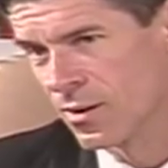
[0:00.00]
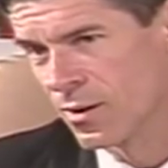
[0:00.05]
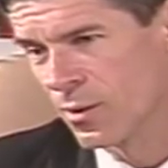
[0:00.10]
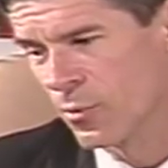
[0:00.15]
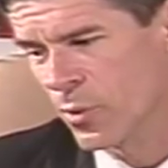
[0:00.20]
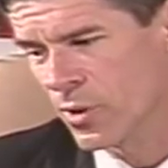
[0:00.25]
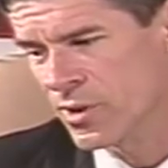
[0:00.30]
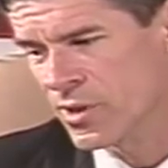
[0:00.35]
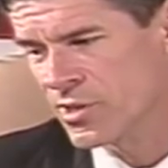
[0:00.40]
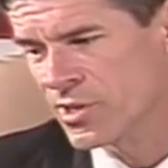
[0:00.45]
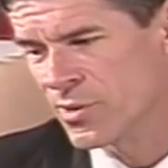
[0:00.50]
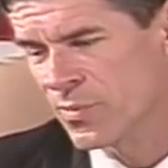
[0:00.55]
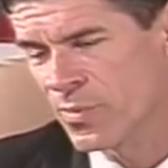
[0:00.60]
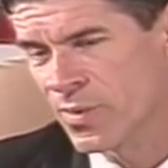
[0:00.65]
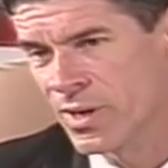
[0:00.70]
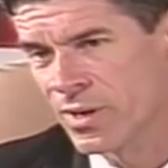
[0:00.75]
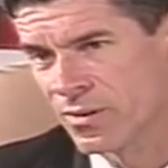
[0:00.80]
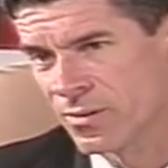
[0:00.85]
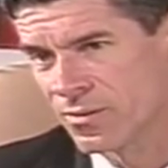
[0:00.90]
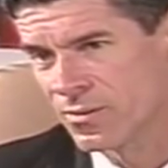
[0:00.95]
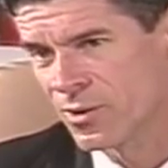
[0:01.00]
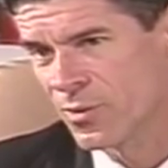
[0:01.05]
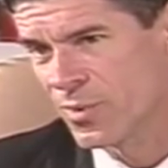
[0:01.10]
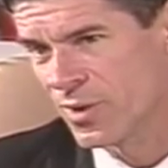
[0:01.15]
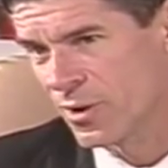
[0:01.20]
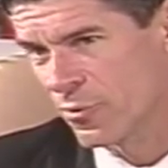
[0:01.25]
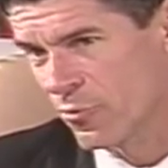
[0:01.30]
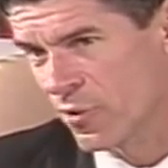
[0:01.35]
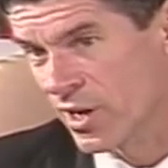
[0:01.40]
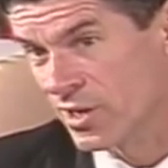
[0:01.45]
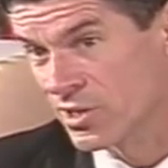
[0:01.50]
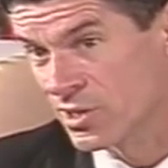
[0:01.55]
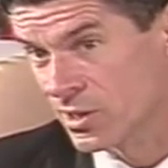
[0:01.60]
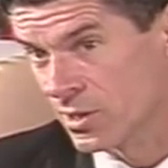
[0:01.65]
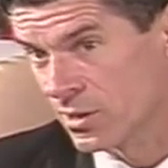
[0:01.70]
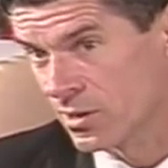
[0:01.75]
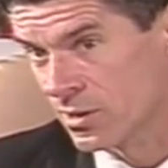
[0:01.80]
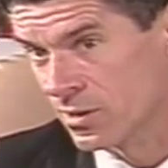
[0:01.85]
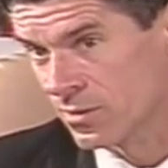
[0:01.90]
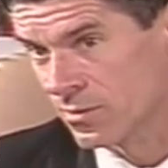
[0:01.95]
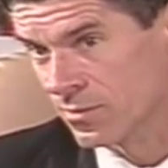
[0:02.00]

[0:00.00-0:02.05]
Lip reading: What does it mean to be arrested?